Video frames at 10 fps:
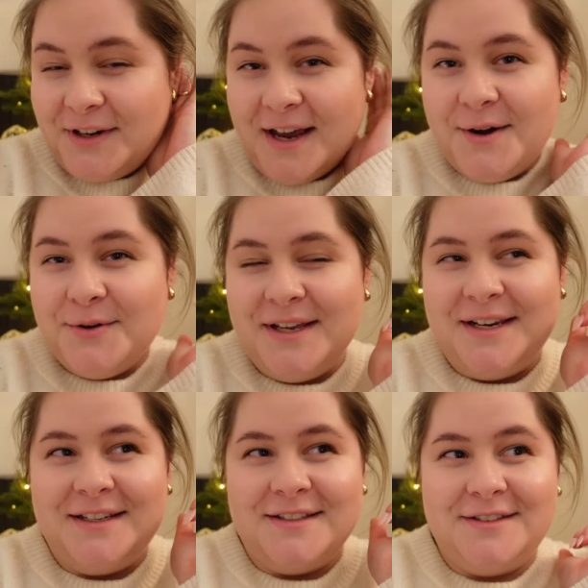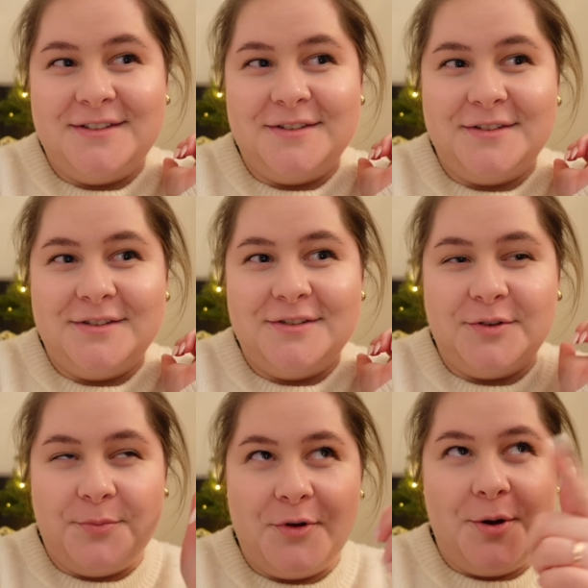now it is
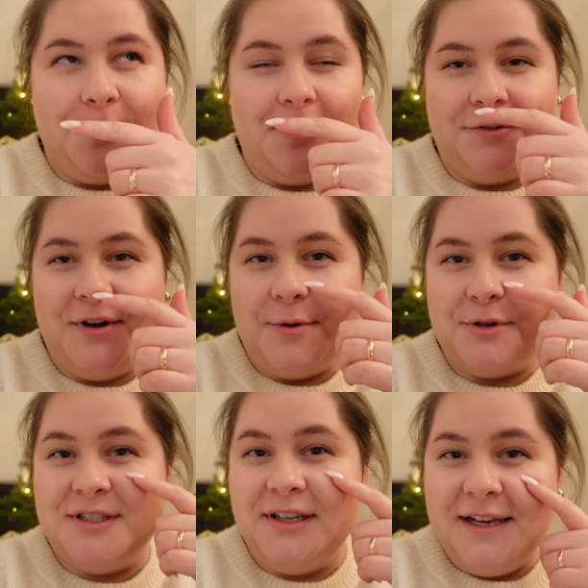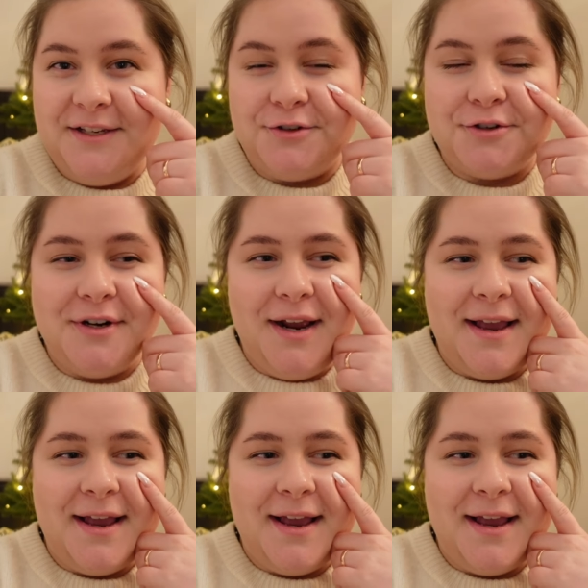some couple of hours later